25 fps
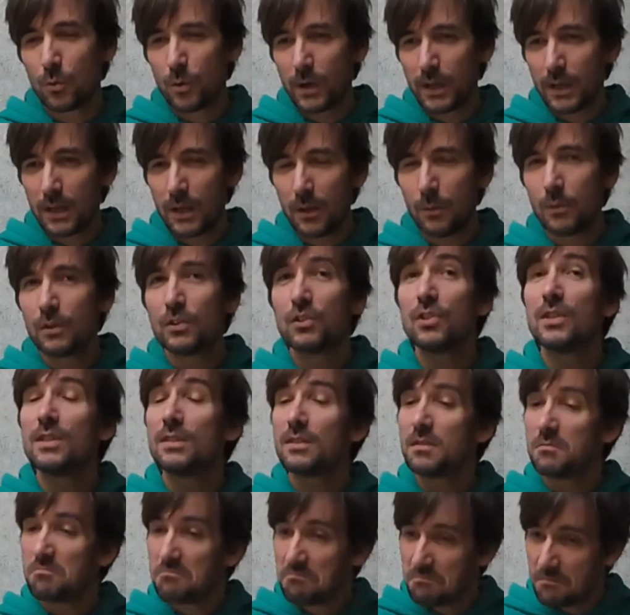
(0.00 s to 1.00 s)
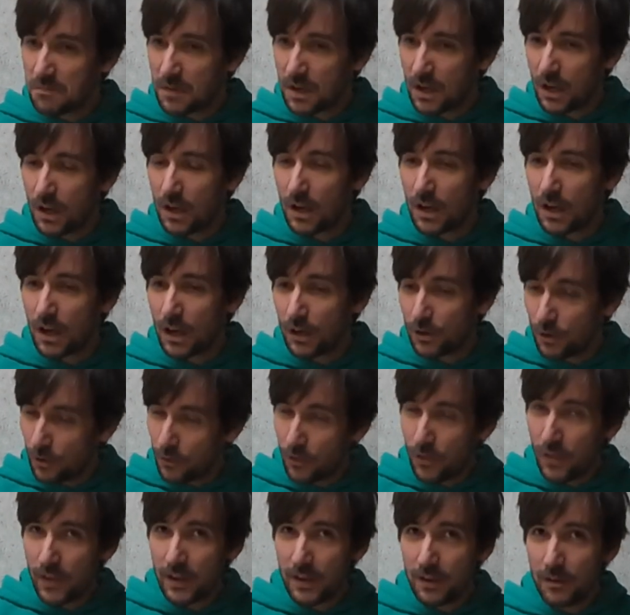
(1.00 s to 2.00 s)
quickly, which is a
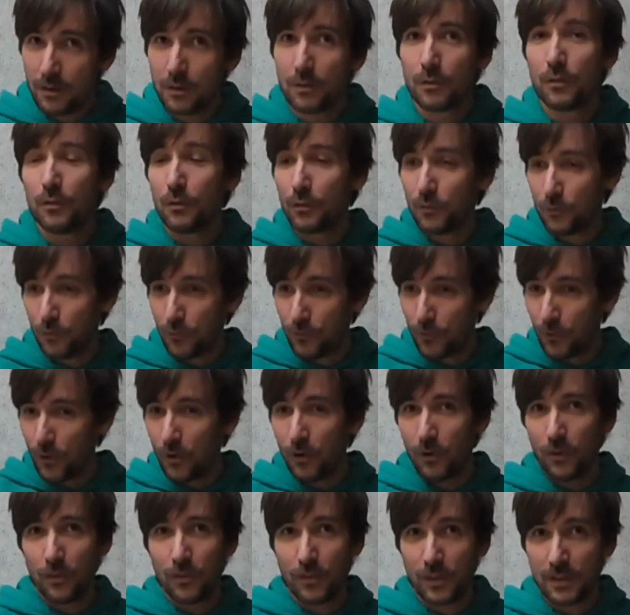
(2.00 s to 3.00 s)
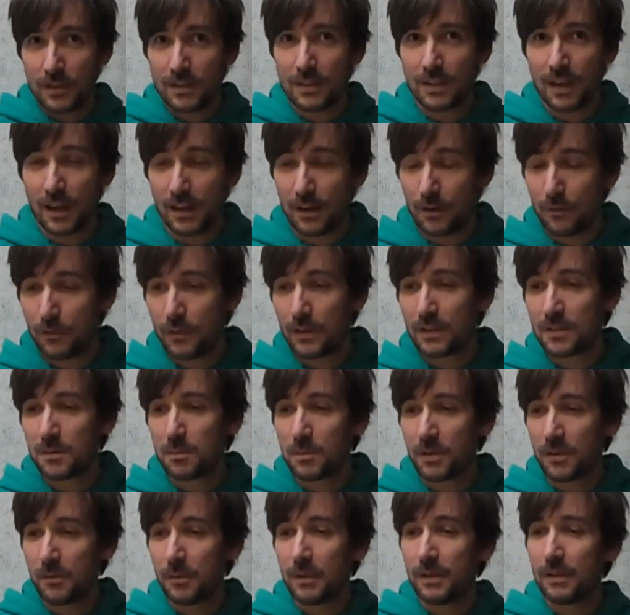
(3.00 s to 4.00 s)
good thing for this kind of
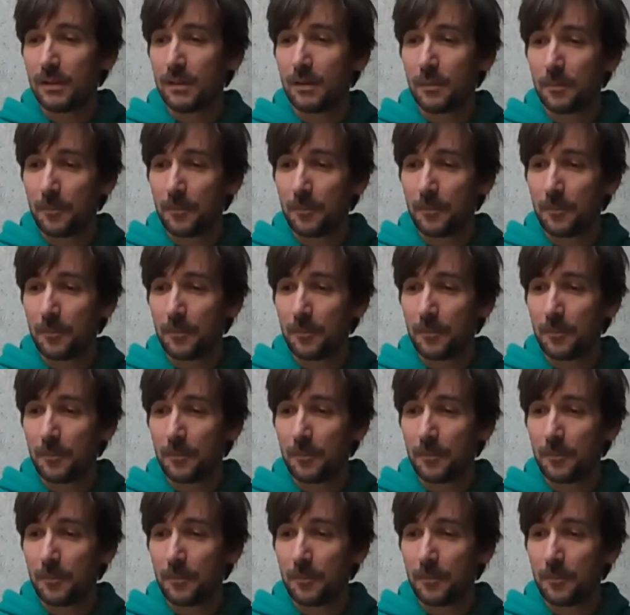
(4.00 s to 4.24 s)
experiment.